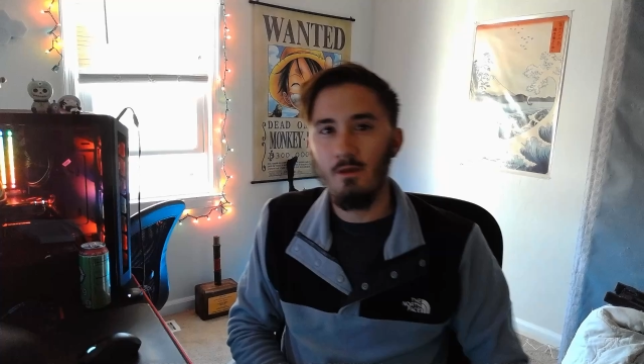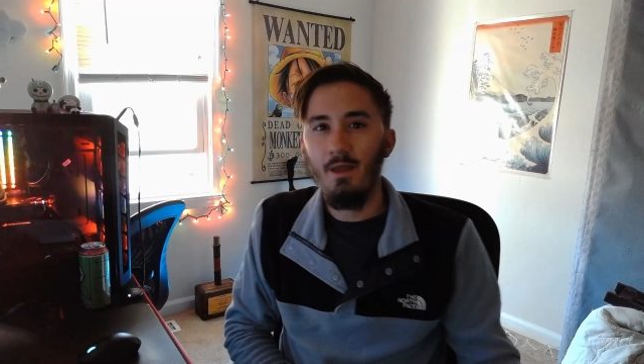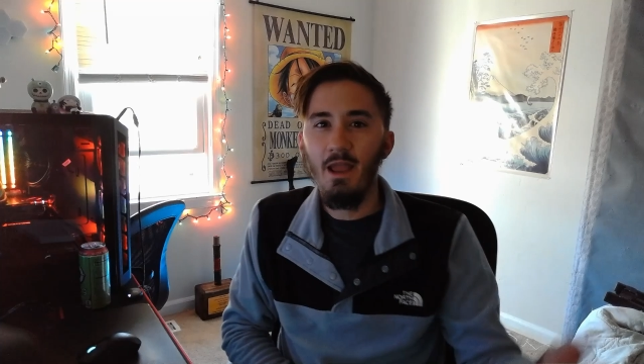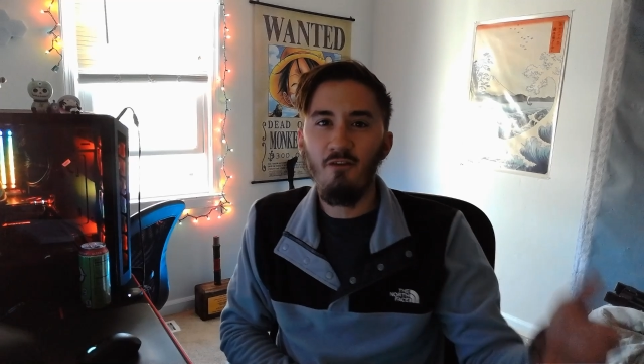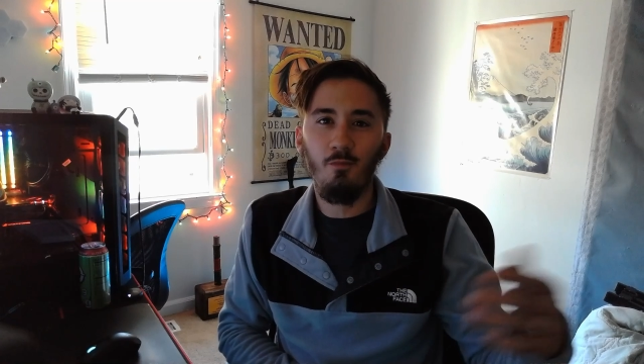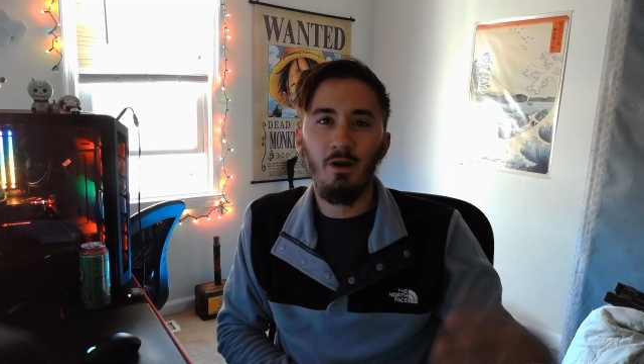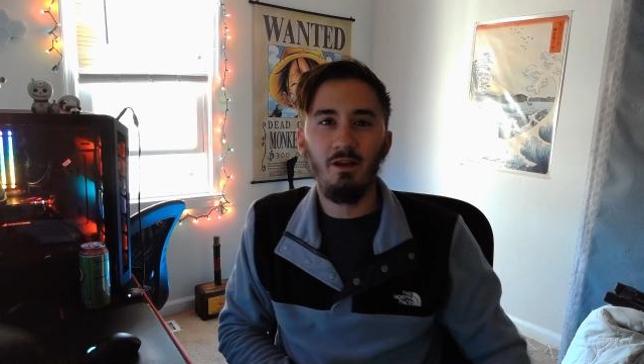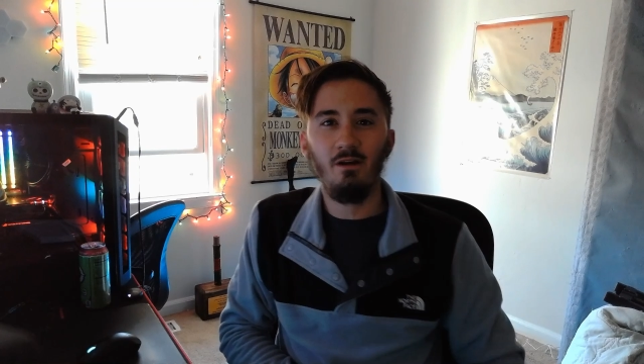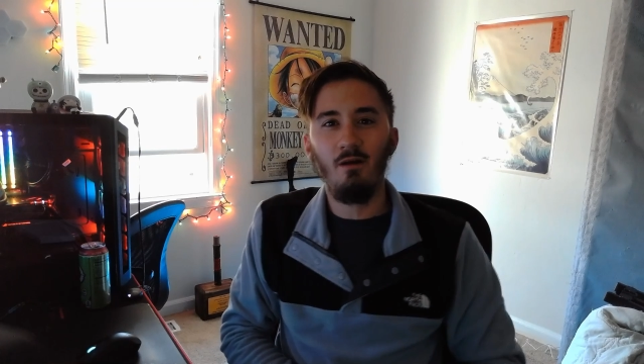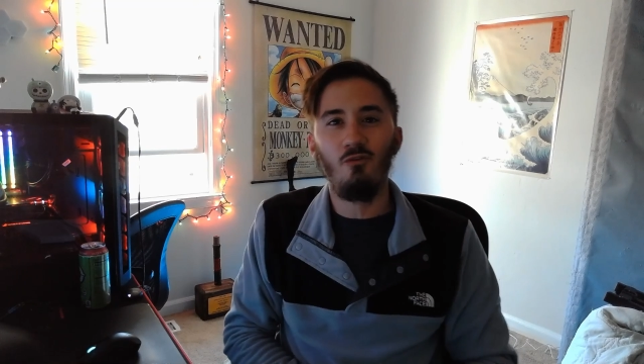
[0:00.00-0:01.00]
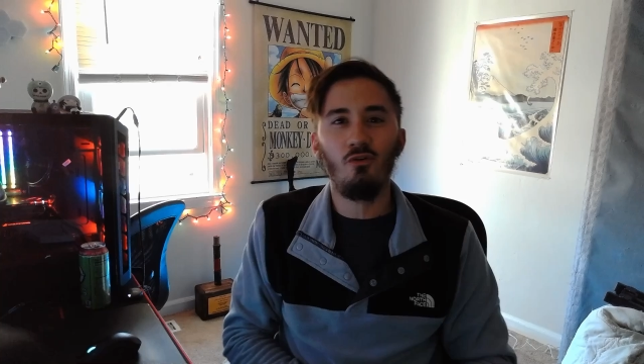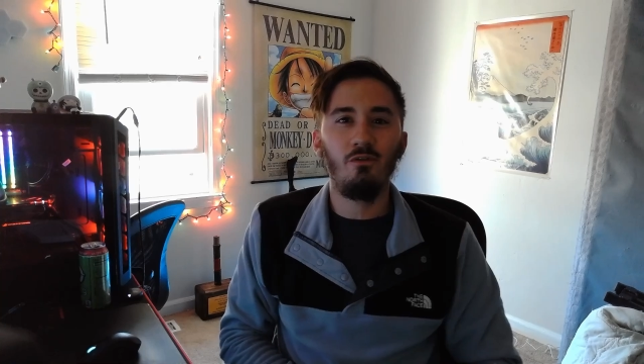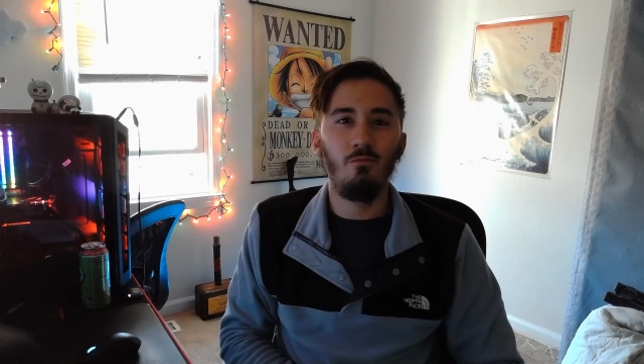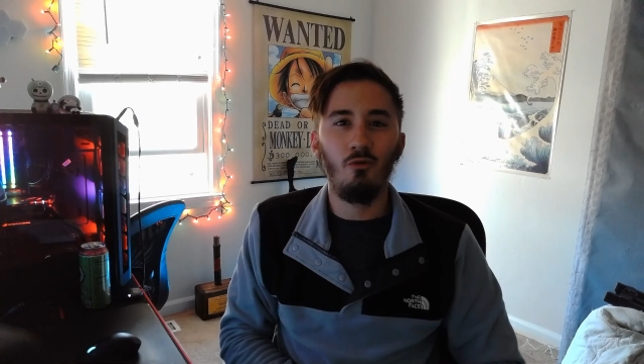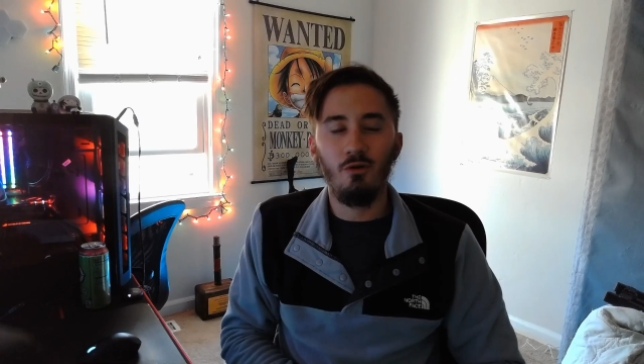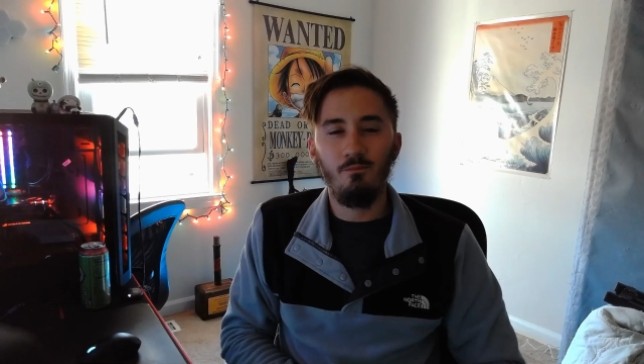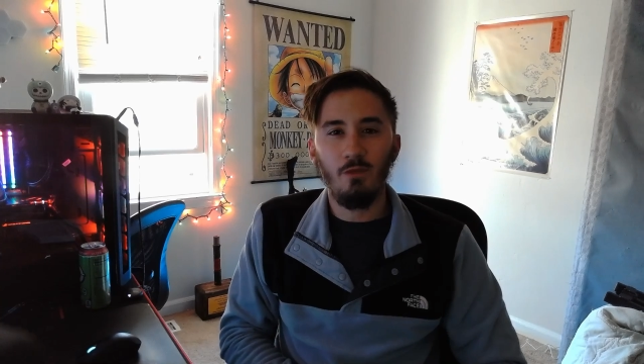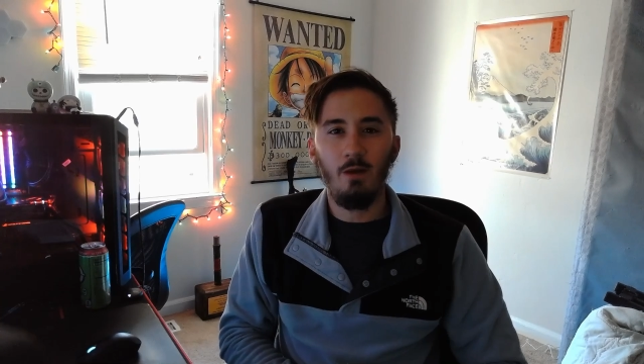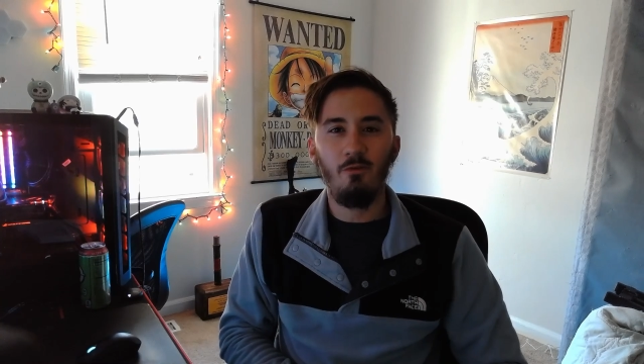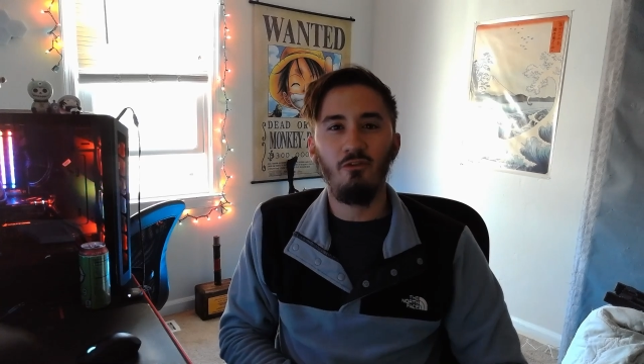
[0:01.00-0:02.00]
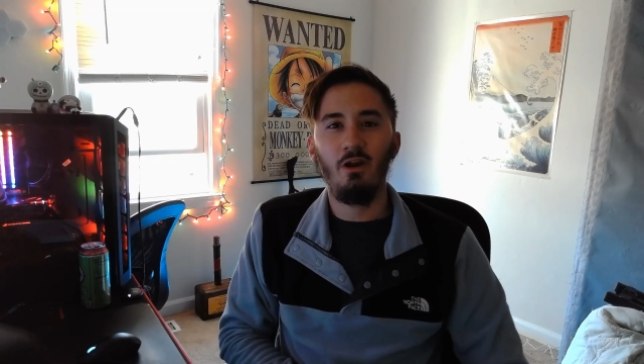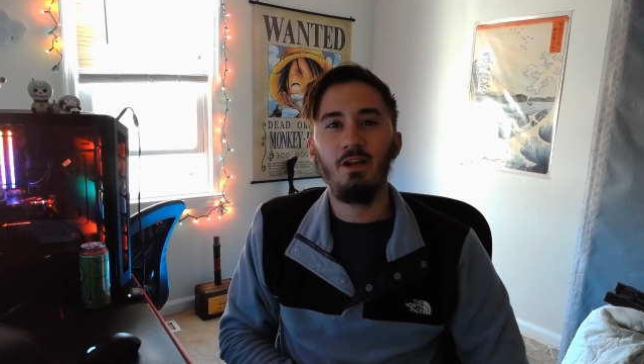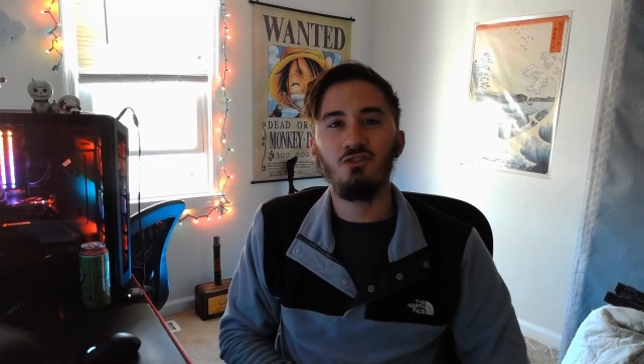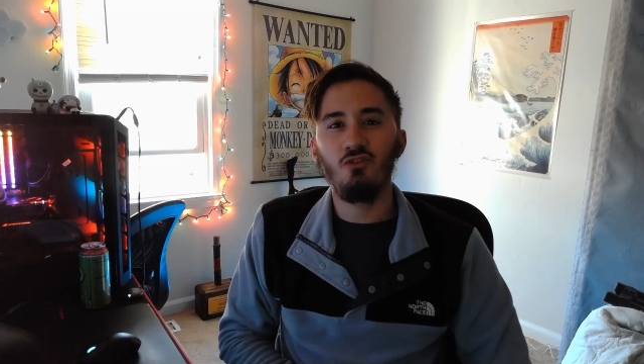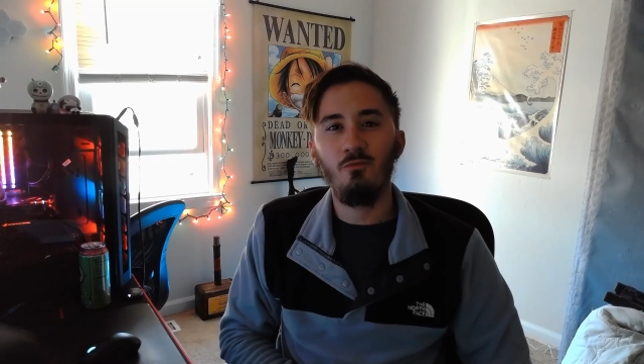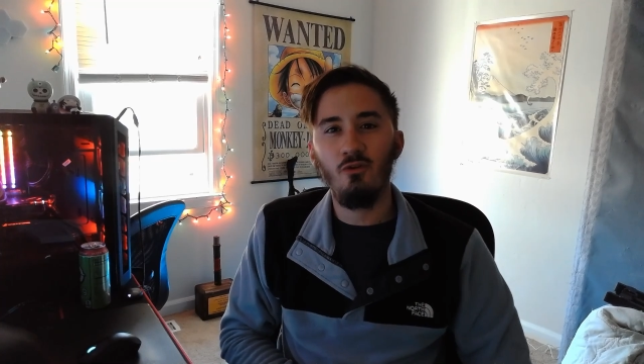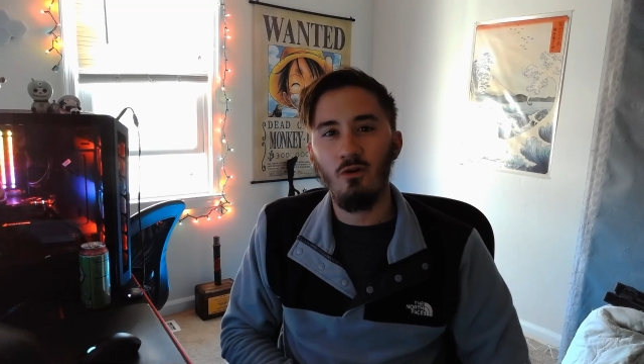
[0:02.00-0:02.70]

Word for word: Hey everybody, I'm Vulcan Reborn. I'm a variety streamer